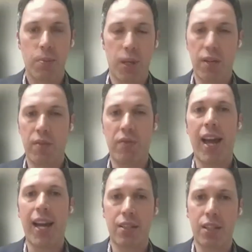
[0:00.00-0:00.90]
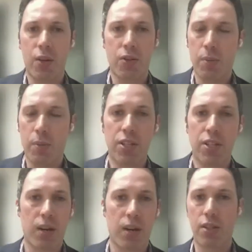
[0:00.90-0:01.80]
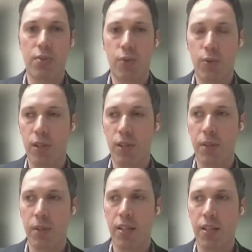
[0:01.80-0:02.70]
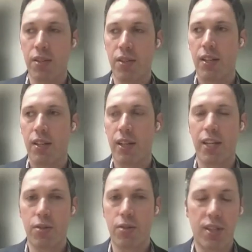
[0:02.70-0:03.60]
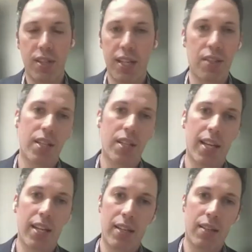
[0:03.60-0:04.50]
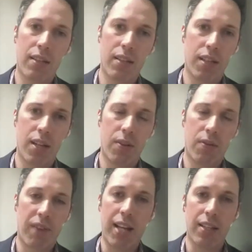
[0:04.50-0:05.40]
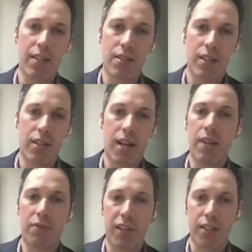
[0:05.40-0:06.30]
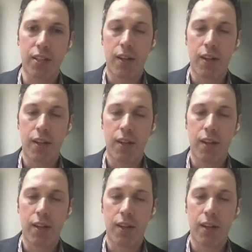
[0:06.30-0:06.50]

But in fact, you know, somebody started this rumor because they're interested in instigating, you know, violence and conflict.